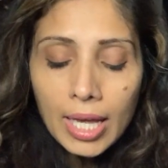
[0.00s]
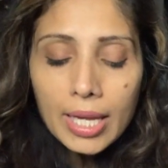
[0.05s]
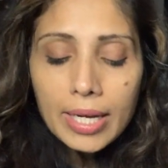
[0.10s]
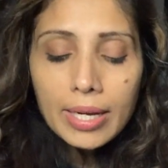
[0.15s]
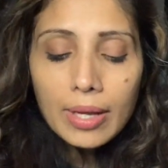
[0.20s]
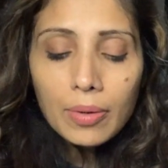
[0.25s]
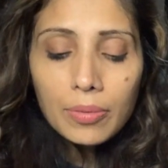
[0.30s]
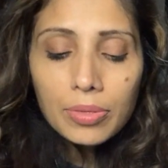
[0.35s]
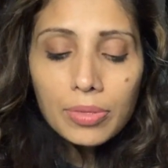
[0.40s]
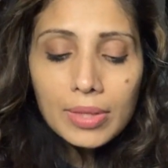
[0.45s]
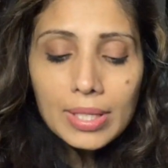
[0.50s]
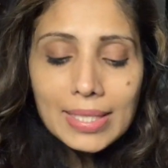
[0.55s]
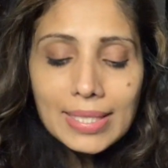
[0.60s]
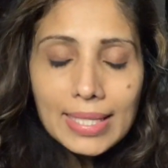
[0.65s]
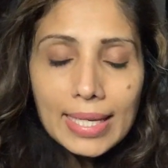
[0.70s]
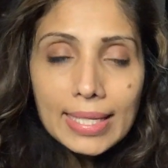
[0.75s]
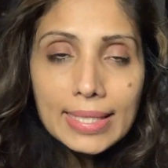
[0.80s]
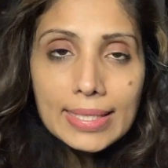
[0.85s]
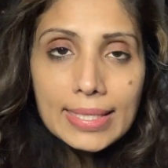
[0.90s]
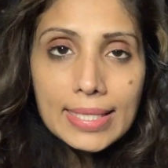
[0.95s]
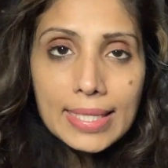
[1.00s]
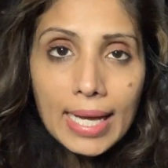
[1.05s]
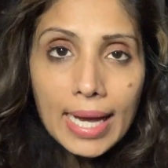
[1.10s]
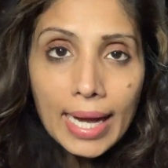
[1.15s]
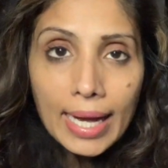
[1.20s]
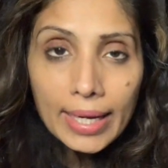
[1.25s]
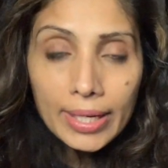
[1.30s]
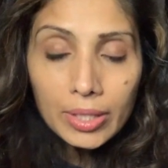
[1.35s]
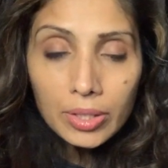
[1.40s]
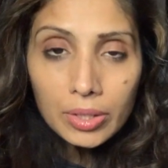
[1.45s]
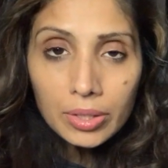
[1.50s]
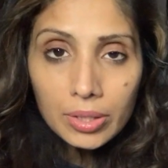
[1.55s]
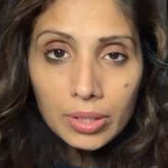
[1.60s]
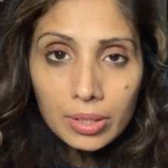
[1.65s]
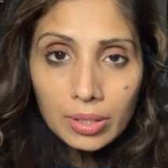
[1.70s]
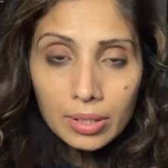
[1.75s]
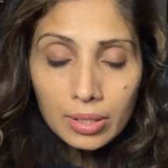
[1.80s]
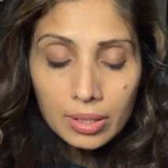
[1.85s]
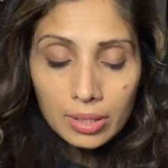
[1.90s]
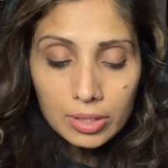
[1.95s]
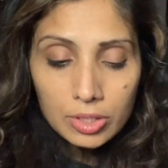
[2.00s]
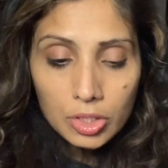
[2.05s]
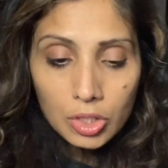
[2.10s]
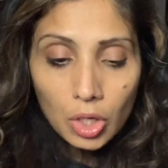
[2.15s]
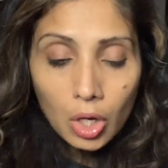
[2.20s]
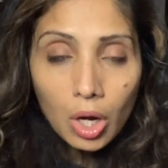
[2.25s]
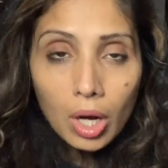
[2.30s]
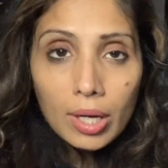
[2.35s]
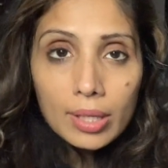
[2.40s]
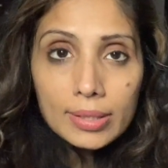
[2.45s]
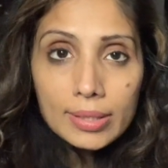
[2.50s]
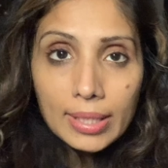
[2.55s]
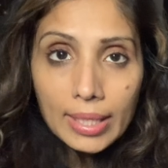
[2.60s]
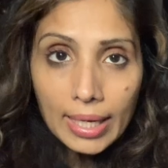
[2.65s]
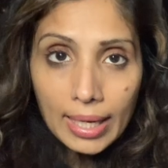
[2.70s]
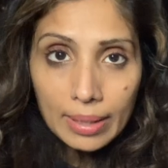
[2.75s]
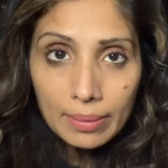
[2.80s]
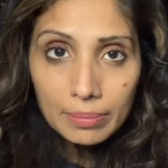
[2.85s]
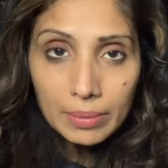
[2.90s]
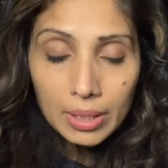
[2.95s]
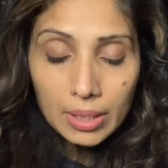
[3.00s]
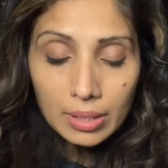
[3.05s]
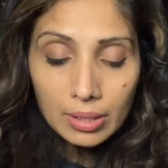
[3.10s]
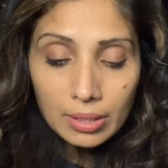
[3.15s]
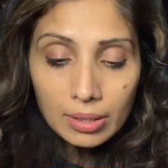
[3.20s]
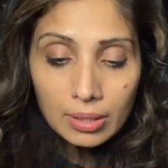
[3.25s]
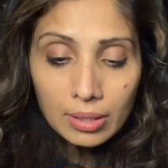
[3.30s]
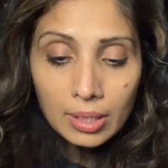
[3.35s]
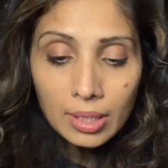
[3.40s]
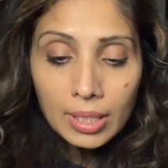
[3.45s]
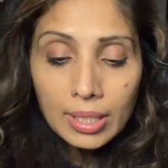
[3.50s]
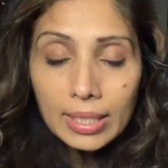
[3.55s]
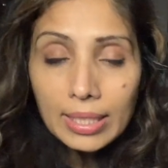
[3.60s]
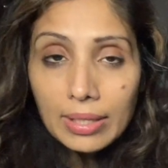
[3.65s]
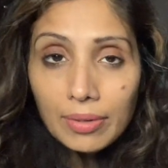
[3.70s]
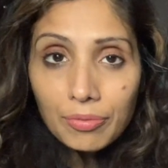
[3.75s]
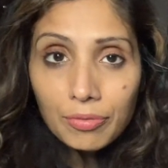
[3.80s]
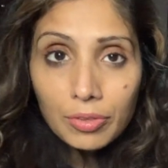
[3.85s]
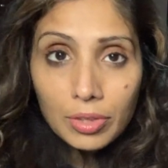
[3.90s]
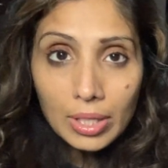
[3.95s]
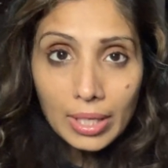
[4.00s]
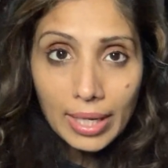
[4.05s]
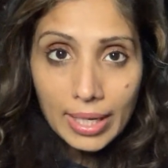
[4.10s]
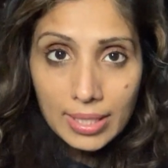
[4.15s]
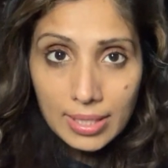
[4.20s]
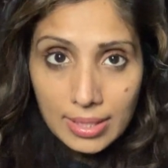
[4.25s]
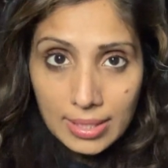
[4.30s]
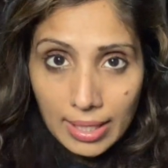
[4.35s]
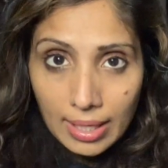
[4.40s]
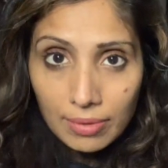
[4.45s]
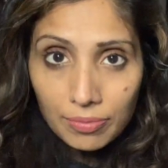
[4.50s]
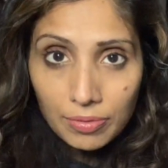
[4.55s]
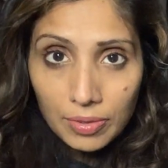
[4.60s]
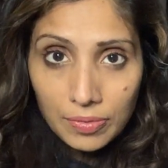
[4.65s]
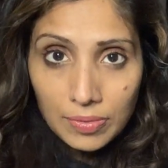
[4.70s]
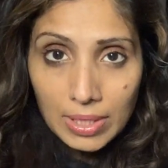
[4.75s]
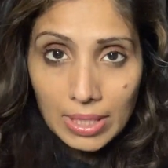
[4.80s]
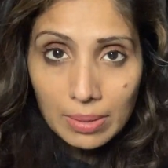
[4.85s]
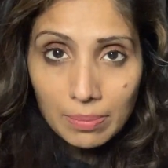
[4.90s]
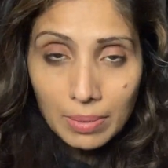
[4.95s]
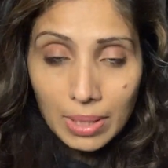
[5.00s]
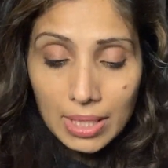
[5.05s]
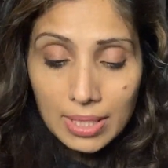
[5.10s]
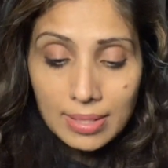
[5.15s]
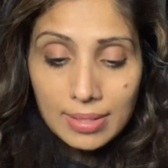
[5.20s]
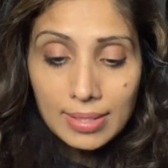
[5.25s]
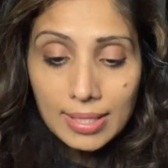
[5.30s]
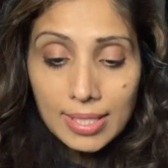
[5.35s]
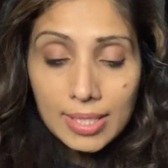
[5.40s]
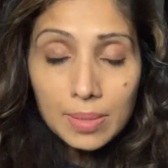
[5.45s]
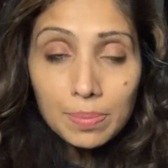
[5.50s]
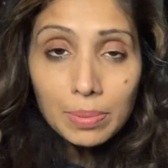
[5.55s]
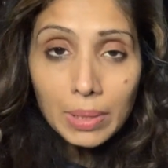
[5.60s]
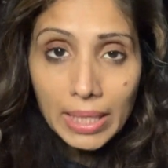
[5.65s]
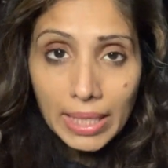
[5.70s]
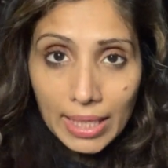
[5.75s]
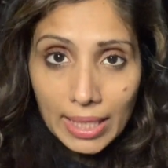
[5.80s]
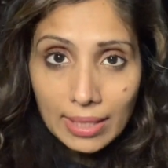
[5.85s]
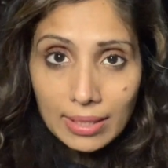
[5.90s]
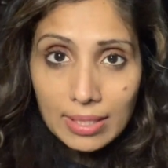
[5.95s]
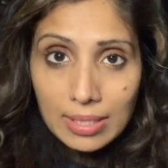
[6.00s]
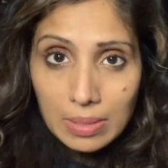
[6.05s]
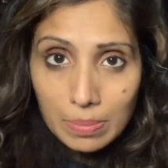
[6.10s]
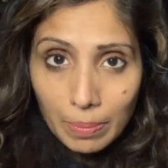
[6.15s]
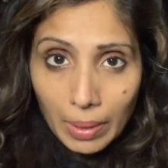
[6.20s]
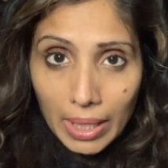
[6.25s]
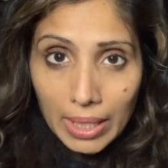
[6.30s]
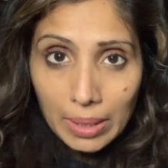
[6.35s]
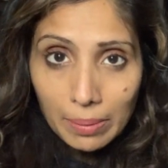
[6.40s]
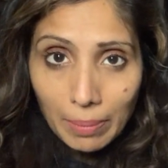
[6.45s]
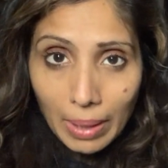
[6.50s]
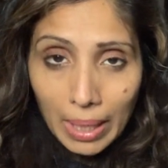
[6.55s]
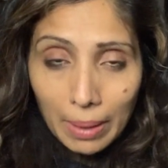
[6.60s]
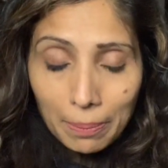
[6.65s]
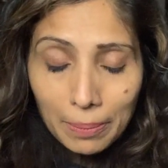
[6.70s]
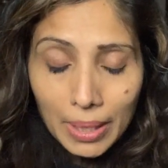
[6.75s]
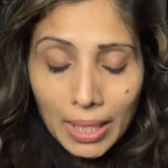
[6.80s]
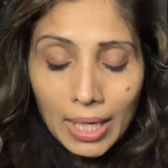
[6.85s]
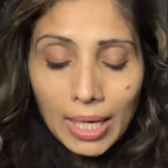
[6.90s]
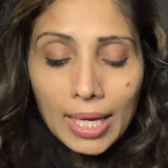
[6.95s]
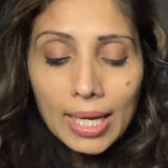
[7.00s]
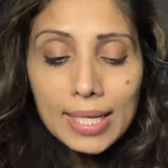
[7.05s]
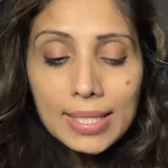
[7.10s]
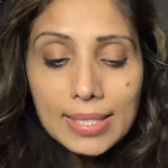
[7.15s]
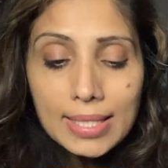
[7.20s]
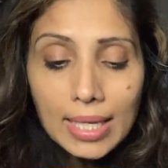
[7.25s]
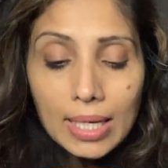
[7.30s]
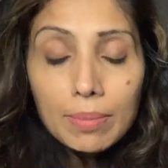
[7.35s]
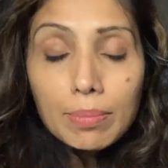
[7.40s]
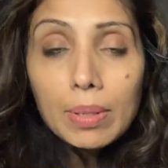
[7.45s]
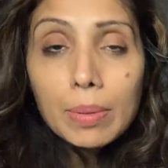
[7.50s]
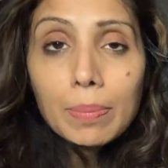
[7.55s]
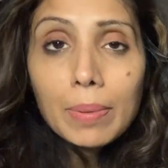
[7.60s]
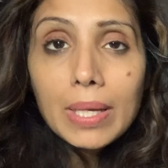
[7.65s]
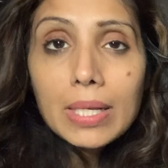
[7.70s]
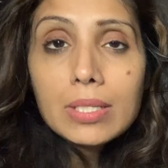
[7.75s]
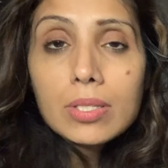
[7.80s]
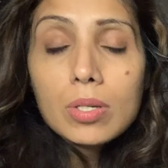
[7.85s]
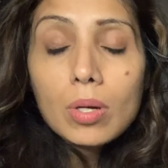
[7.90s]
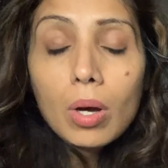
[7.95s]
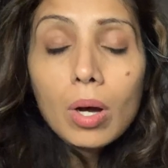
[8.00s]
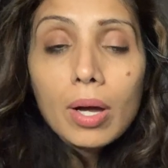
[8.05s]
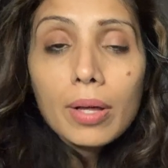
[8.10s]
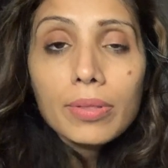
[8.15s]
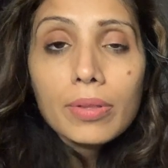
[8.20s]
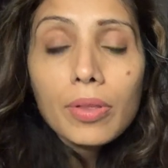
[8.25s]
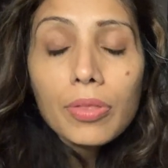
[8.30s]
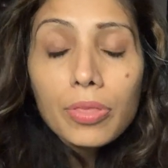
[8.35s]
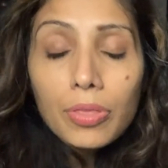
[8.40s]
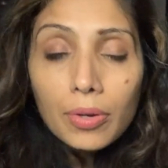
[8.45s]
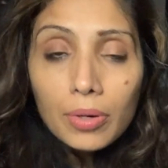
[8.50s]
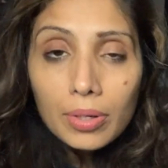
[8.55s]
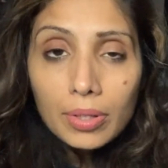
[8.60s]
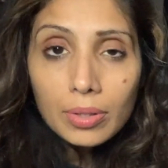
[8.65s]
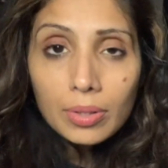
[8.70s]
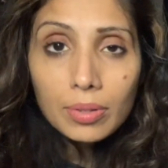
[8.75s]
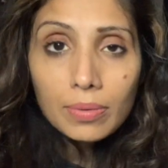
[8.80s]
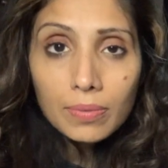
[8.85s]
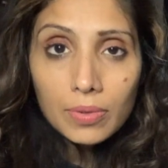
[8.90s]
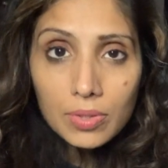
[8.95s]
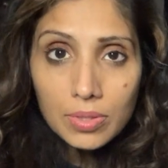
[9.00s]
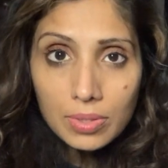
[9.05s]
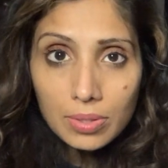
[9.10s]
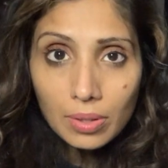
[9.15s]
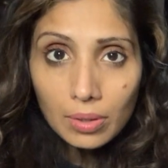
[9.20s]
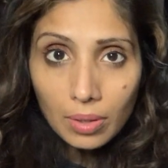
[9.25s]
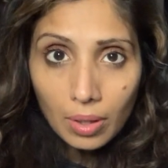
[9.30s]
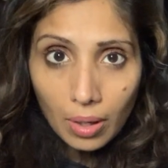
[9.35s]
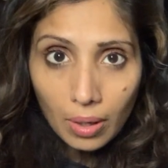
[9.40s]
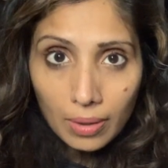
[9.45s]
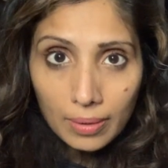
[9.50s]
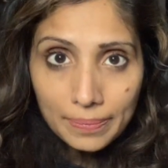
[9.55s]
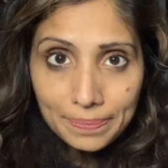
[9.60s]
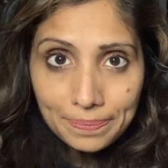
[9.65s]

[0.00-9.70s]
Now, this entire talk that I'm going to give for the next 10-15 minutes explaining this body map is going to be based on the third universal law